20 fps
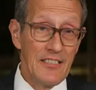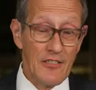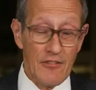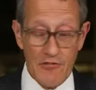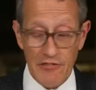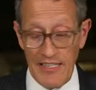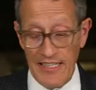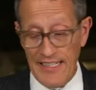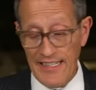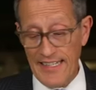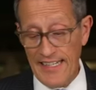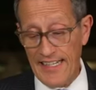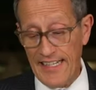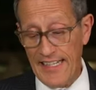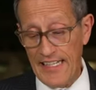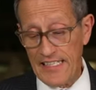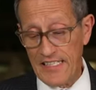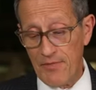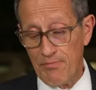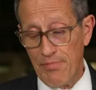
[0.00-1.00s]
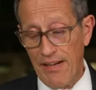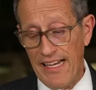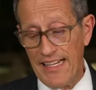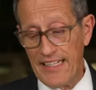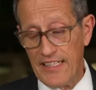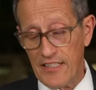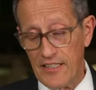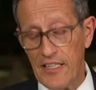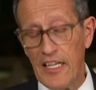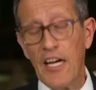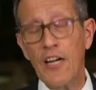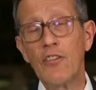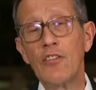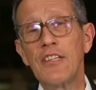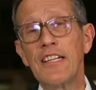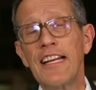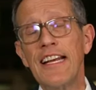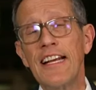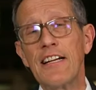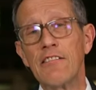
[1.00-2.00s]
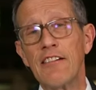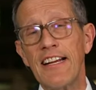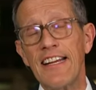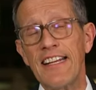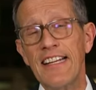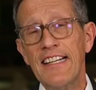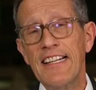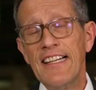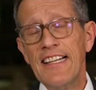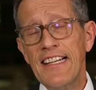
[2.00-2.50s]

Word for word: Ryanair's Michael O'Leary.